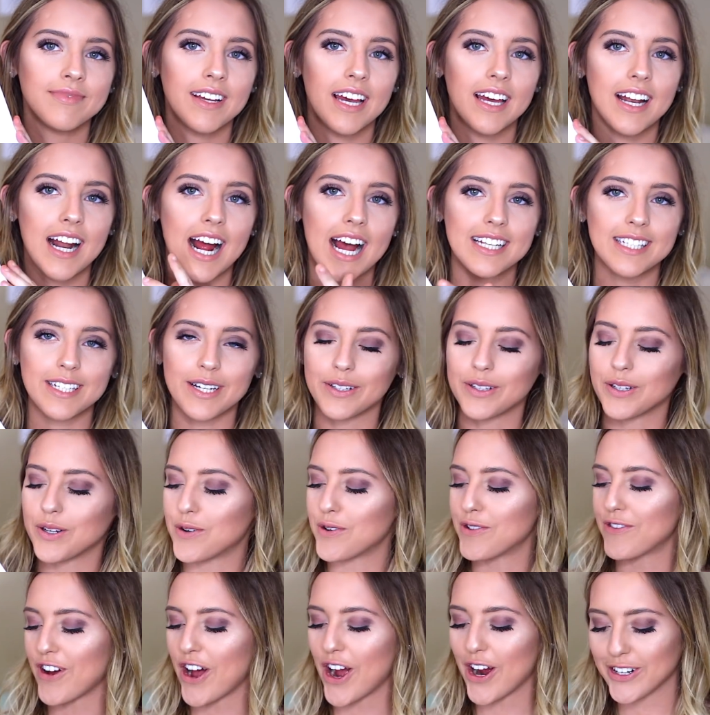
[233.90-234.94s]
and it has like a
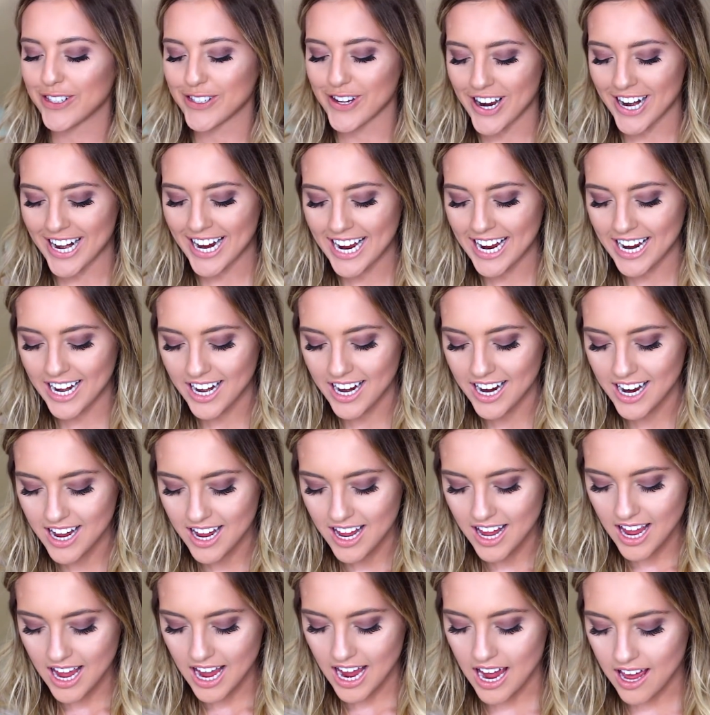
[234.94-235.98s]
little fox on it,
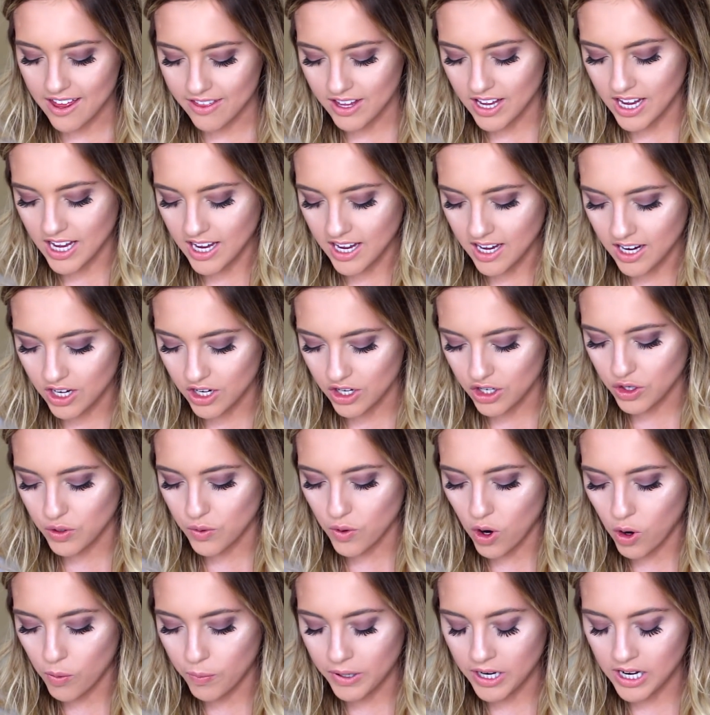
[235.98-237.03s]
and then
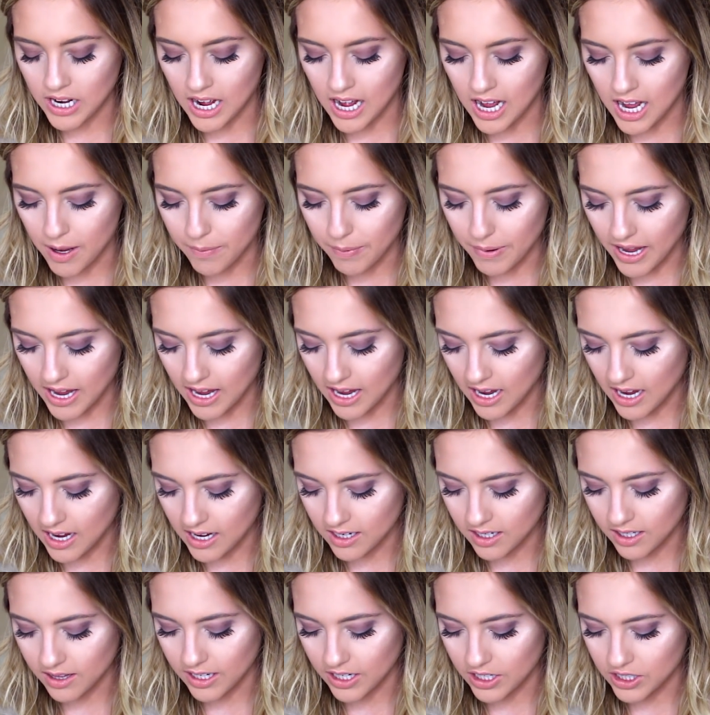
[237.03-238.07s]
you open it up
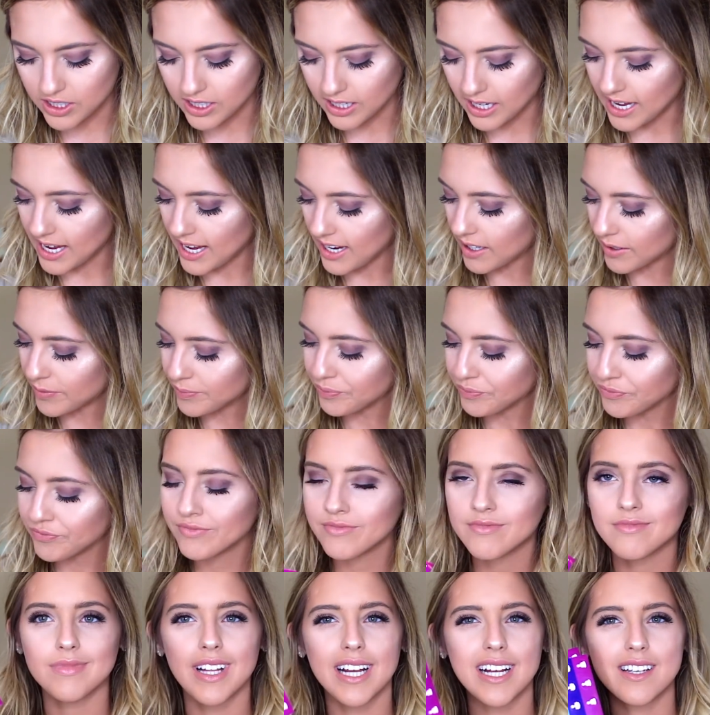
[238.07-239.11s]
and there's like
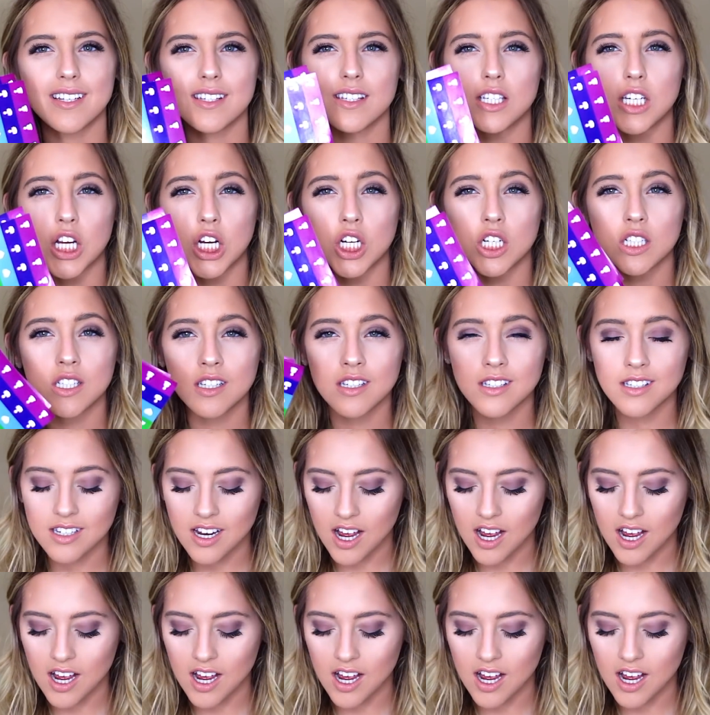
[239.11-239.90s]
like stickers and